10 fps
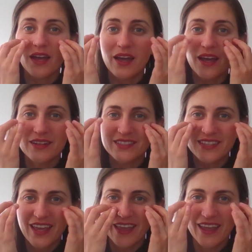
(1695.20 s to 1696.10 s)
I'm
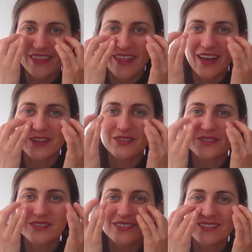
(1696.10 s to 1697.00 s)
saying that
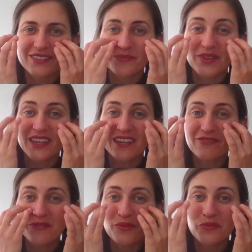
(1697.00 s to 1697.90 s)
belief
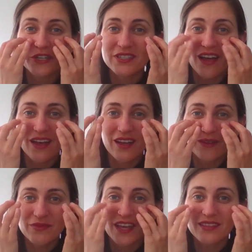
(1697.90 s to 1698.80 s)
one more time,
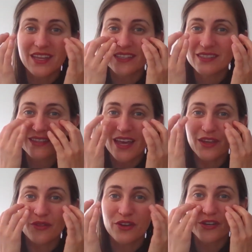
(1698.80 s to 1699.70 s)
that lesson that you
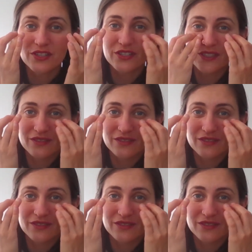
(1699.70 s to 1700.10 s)
learned.